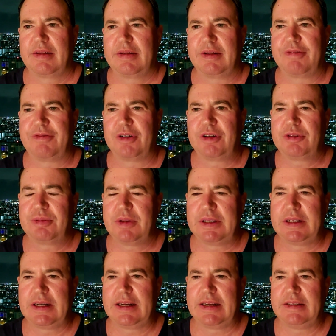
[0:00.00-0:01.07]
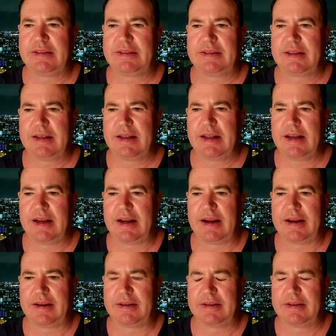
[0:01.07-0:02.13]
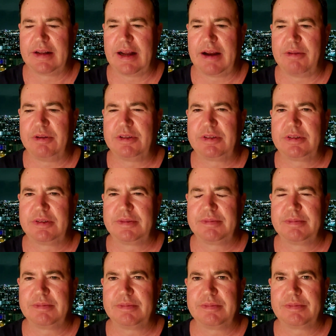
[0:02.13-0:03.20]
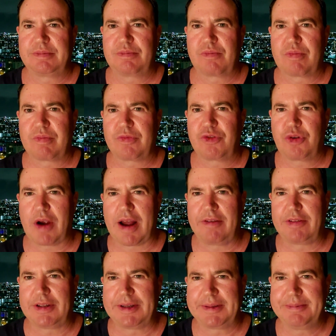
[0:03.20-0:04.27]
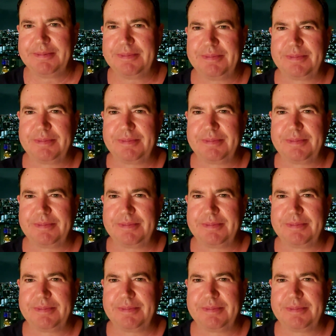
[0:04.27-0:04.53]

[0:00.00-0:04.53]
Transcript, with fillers: the first one is uh, I was traveling